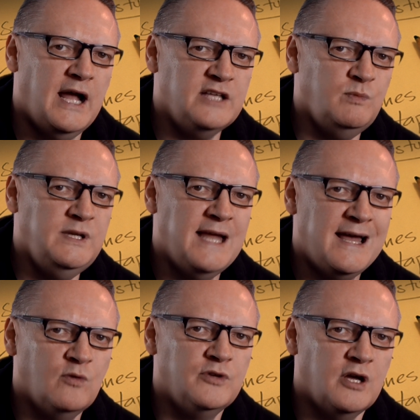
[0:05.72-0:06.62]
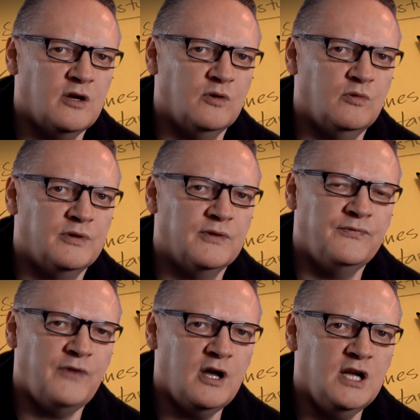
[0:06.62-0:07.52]
As we now know, the
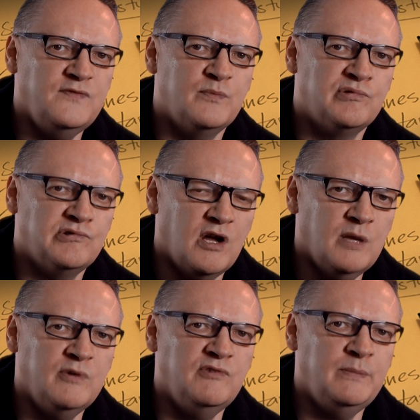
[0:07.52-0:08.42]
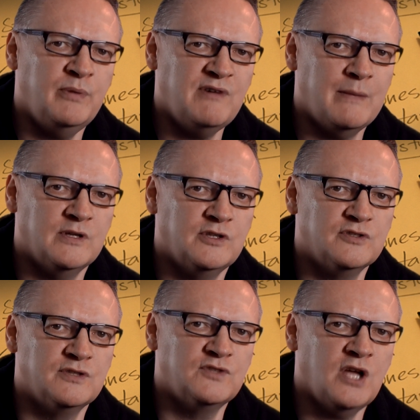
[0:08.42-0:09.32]
five primary
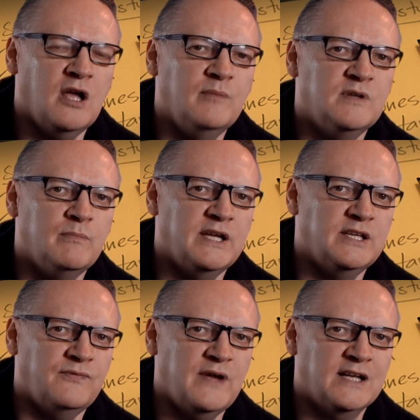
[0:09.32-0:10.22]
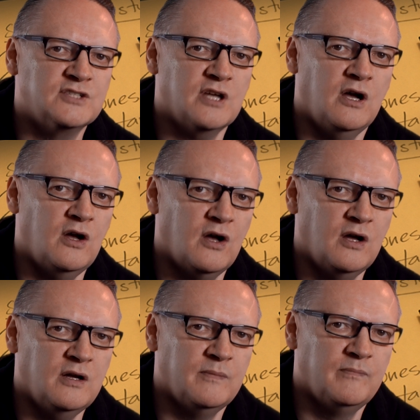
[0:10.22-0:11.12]
parameters of time domain effects
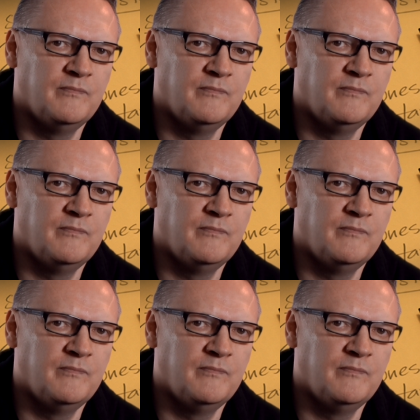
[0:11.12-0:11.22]
are